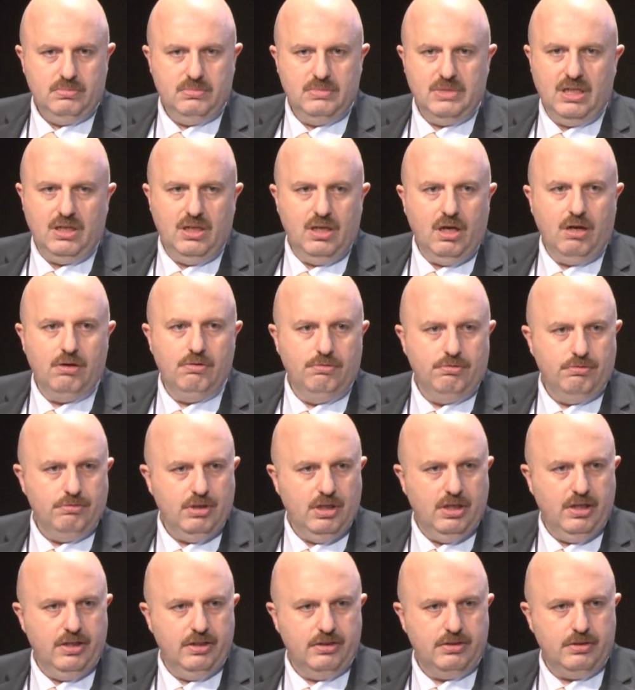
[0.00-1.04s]
They love
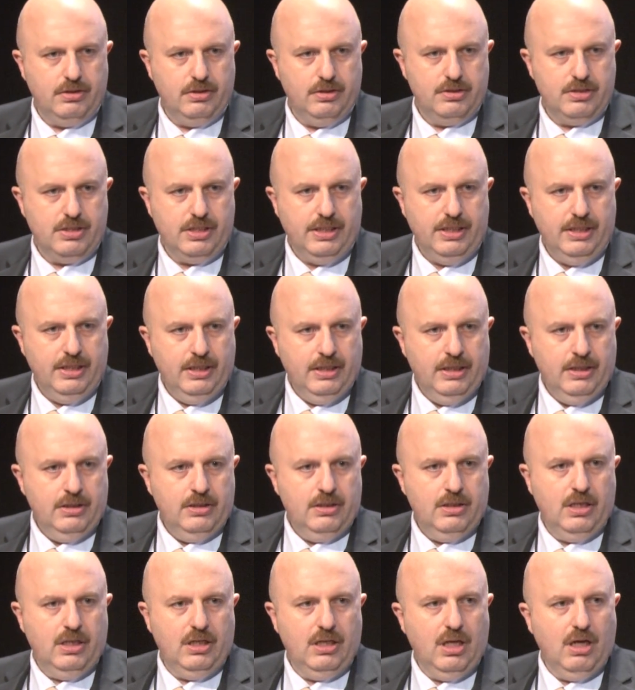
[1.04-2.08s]
illiteracy.
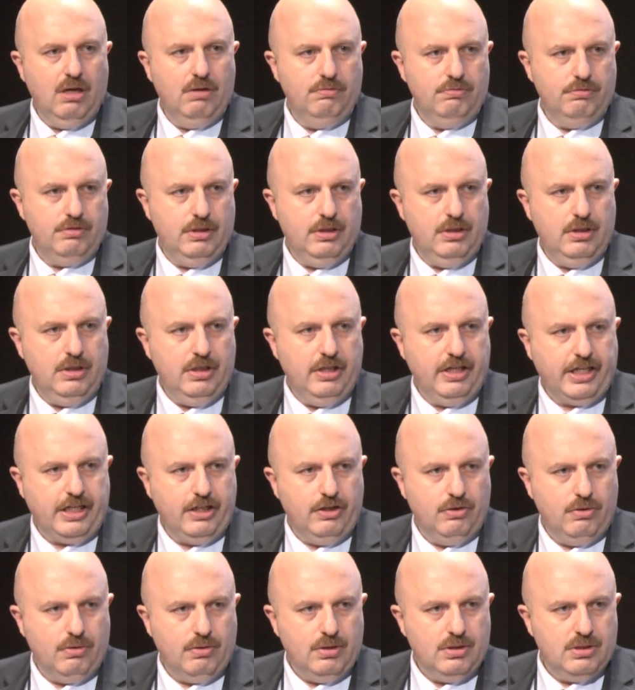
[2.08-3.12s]
They love
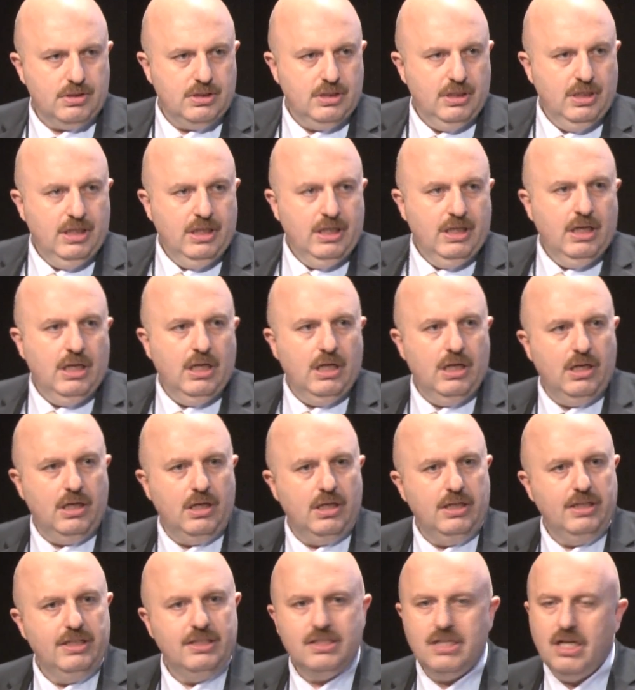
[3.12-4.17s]
ignorance.
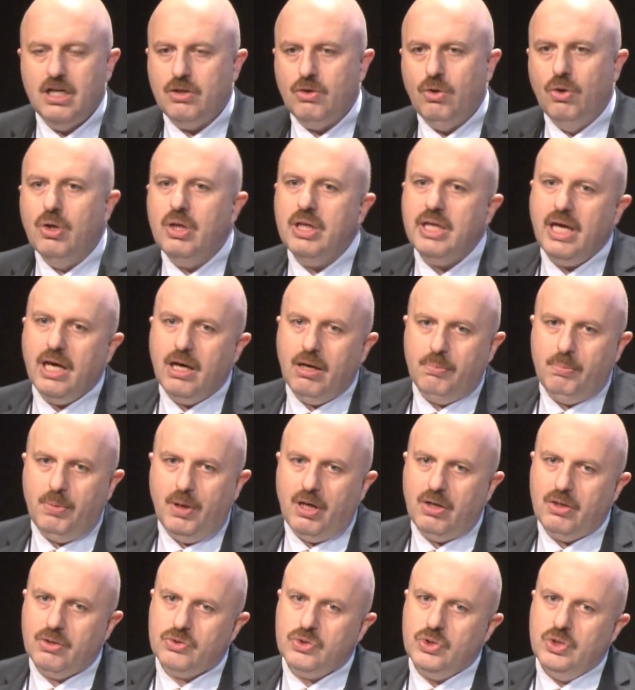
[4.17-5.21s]
It's not only
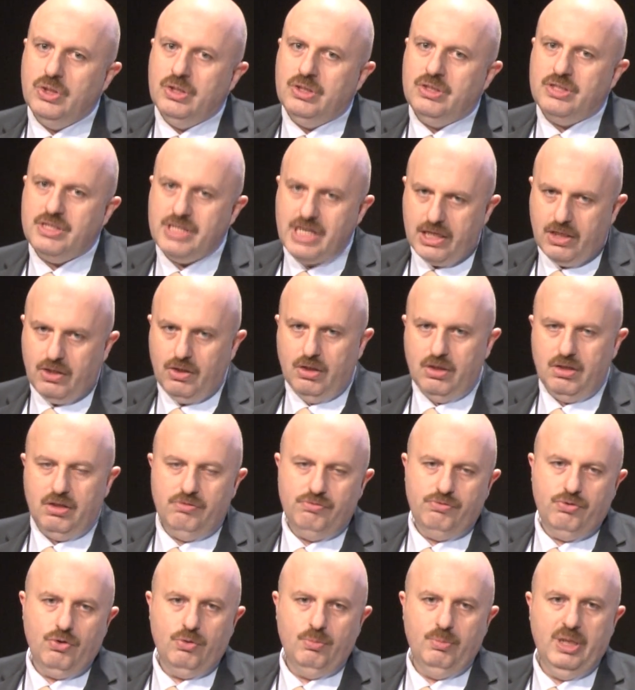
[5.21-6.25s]
about secular
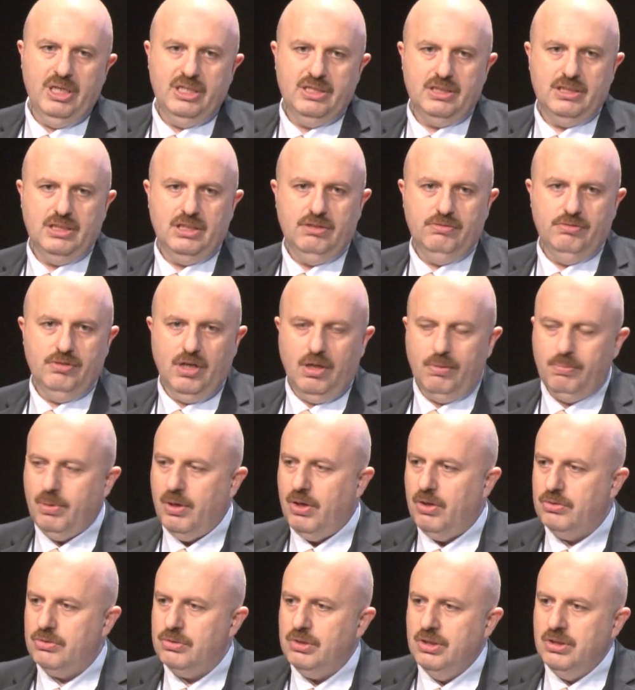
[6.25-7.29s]
information, even
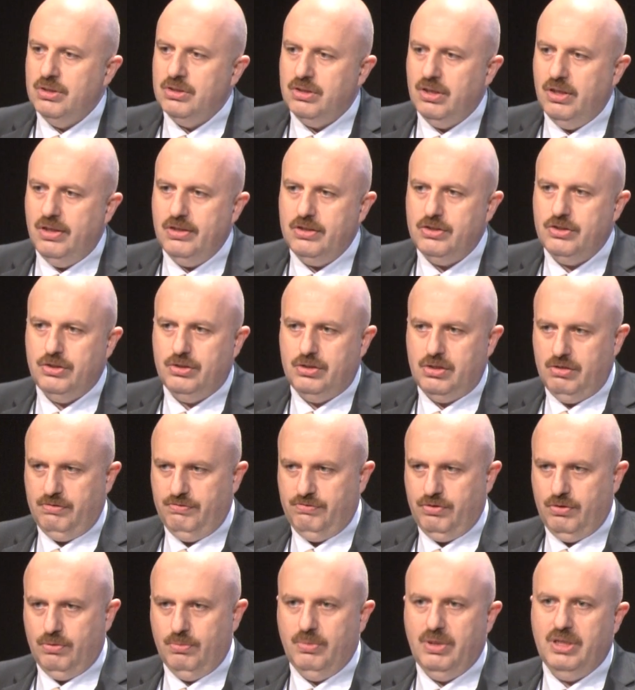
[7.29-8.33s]
about religious
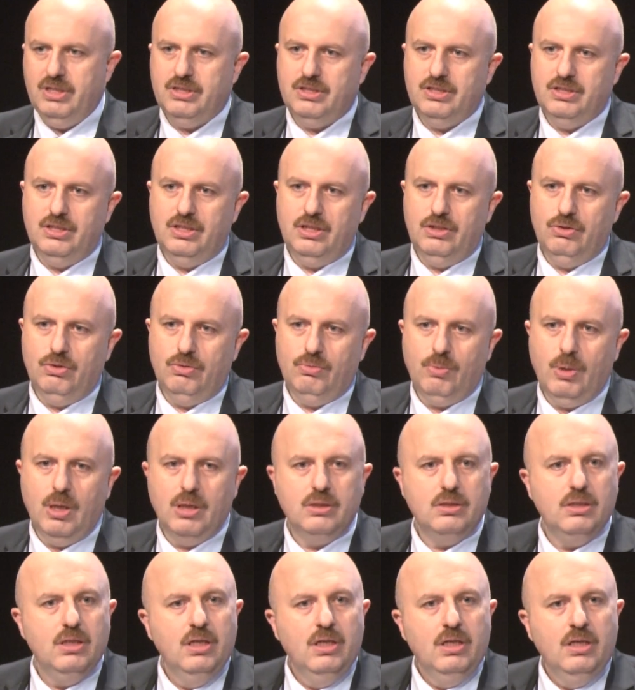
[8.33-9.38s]
information. They don't
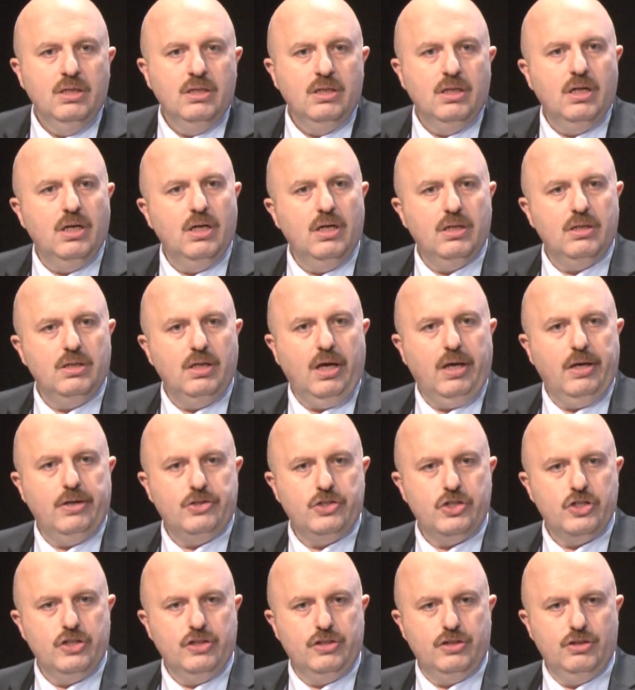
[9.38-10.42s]
want their
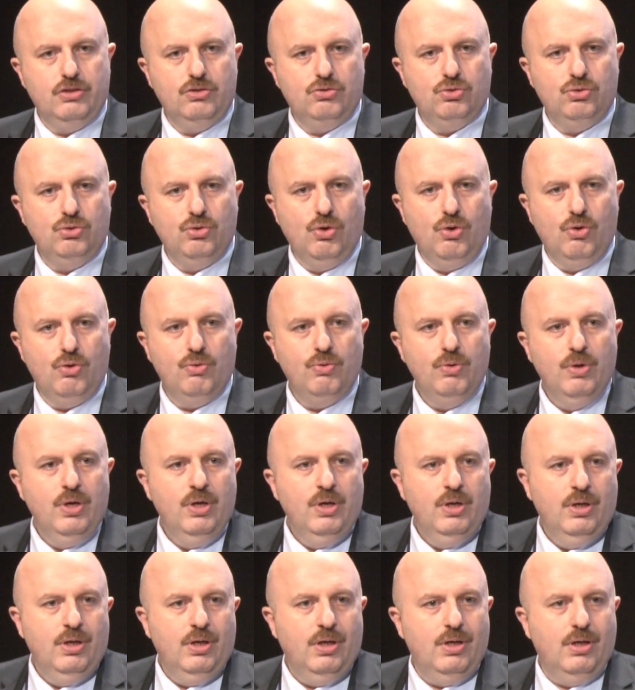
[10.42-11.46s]
children to know
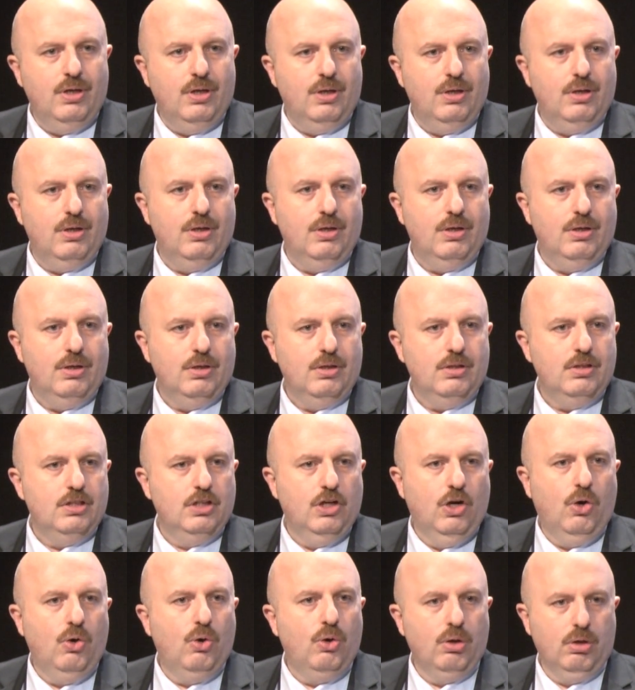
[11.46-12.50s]

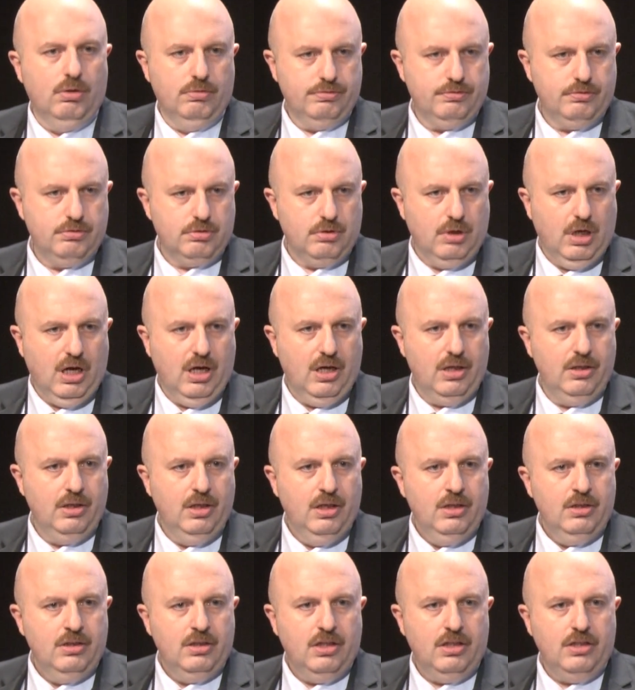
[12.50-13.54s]
the whole of Quran.
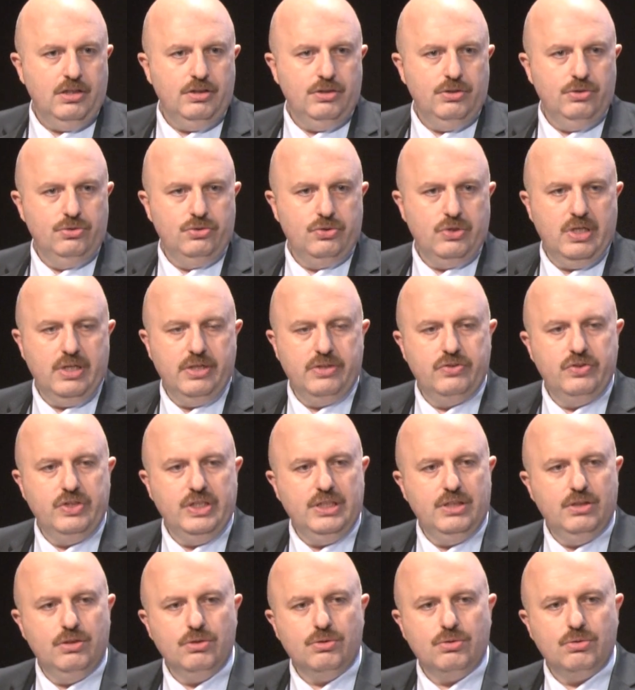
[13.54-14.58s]
They usually
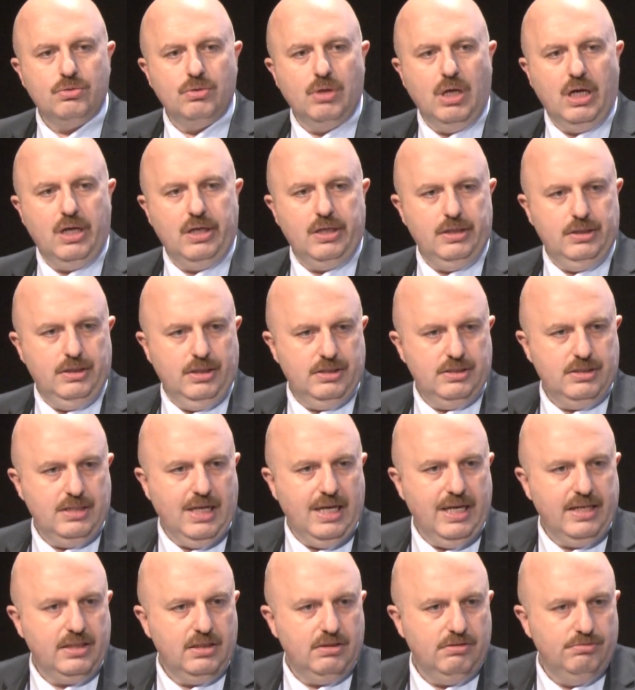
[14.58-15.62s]
read the Quran in a
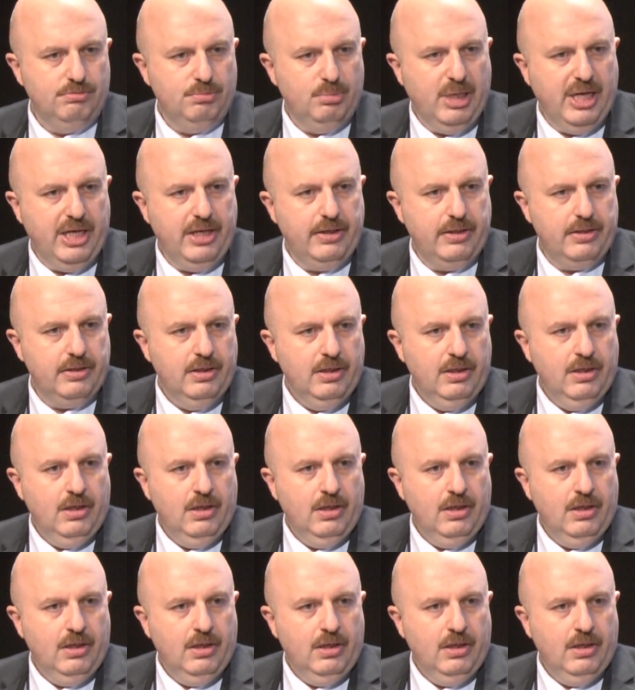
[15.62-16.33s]
selective manner.